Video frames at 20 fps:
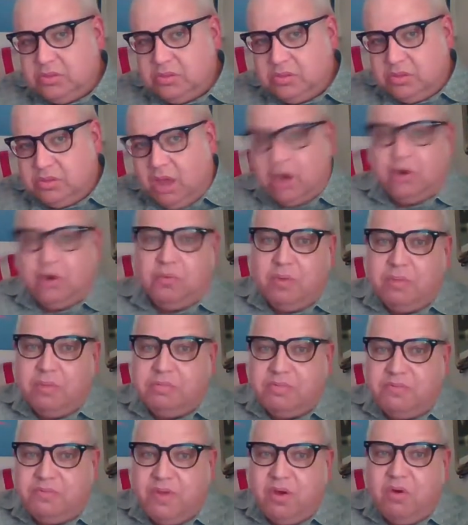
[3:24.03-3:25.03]

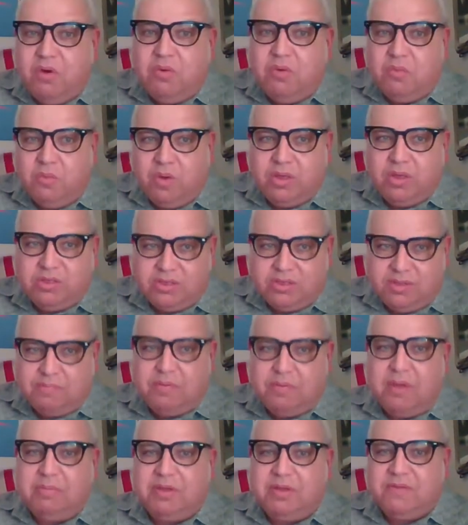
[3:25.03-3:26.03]
Rumsfeld was the
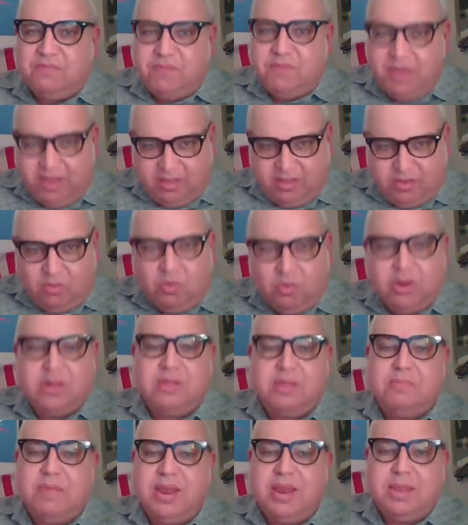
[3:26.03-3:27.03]
public face, one of
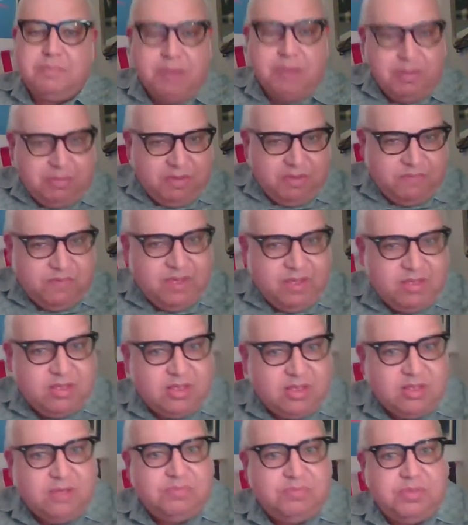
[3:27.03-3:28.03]
the many public
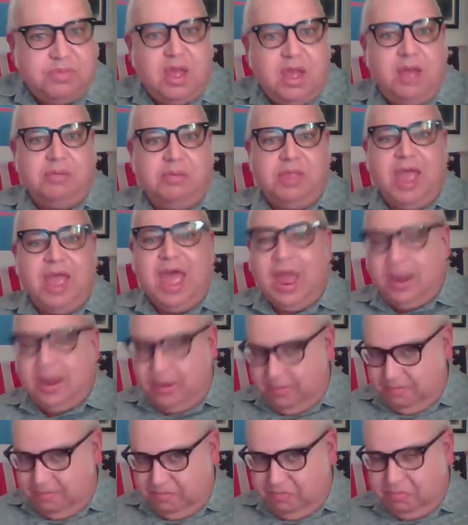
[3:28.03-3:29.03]
faces of that
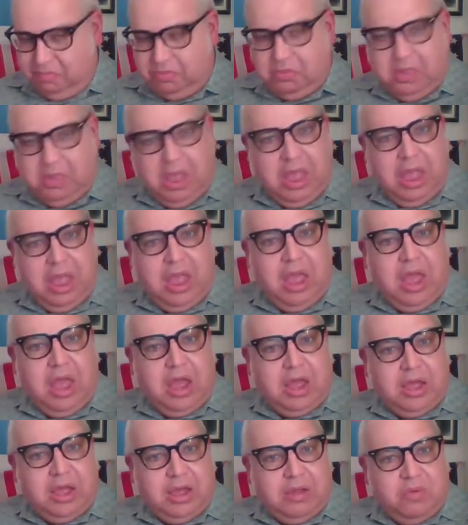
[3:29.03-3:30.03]

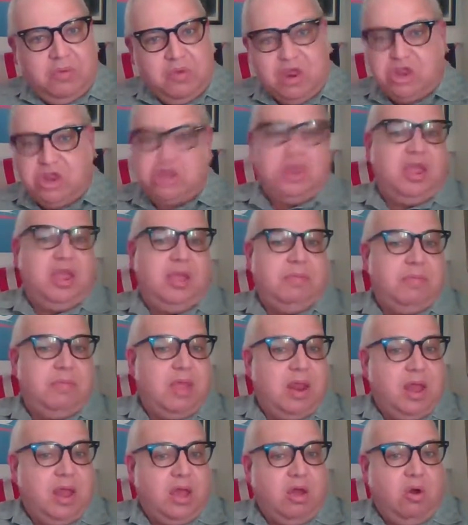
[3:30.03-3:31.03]
regime
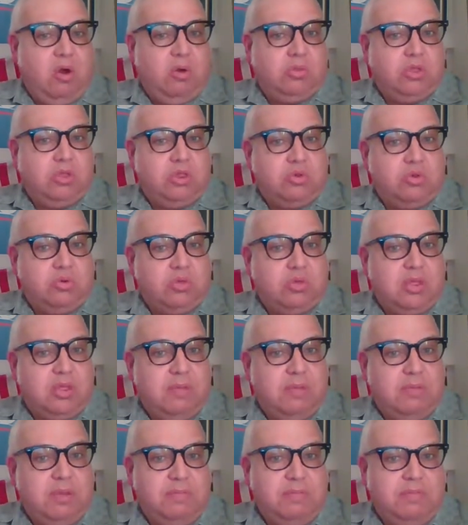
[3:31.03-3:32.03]
that I call the George
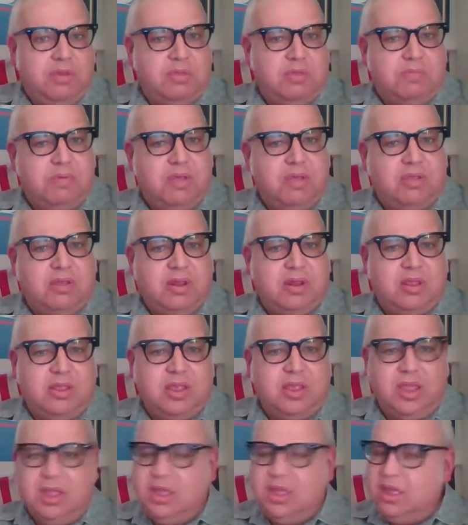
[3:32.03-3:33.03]
W. Bush
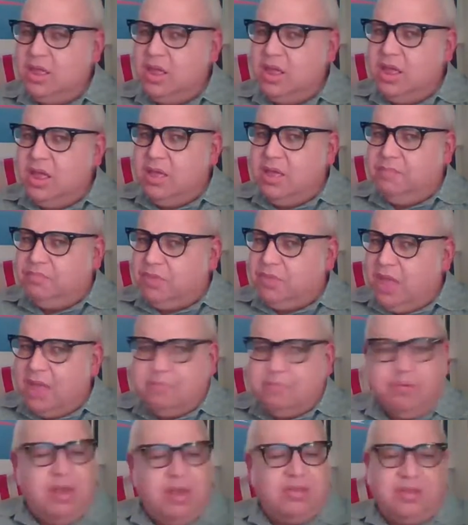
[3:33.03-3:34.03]
presidency. A
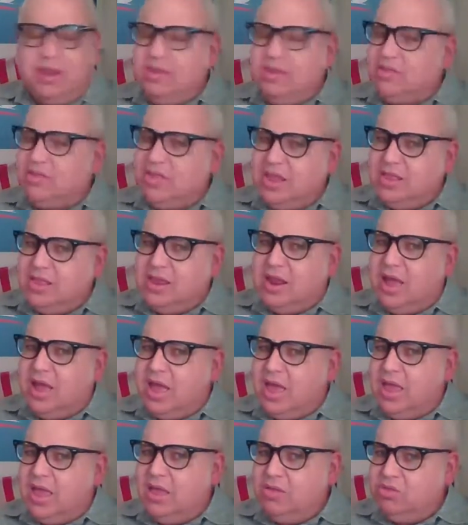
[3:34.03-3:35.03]
presidency that
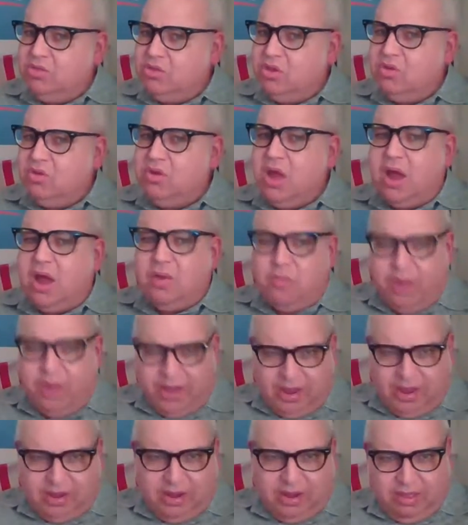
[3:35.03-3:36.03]
I do not
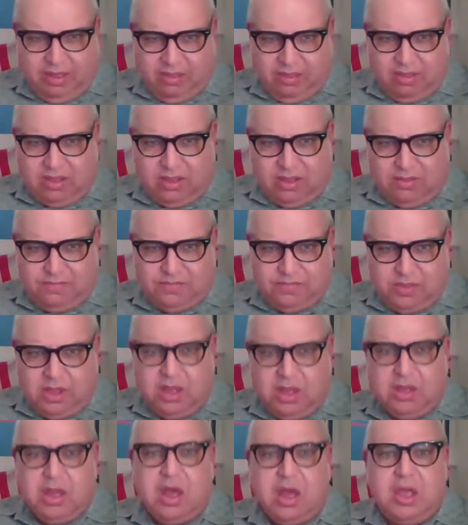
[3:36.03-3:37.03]
recognize,
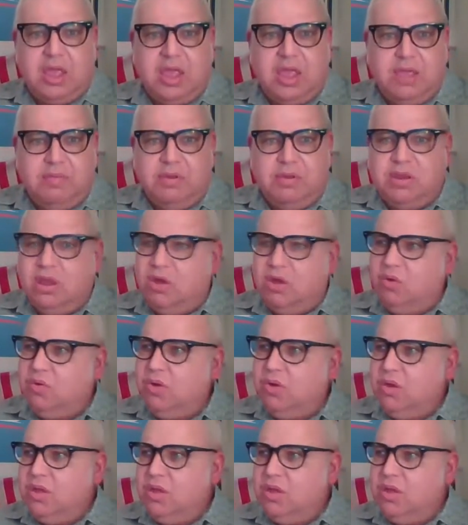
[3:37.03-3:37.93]
even though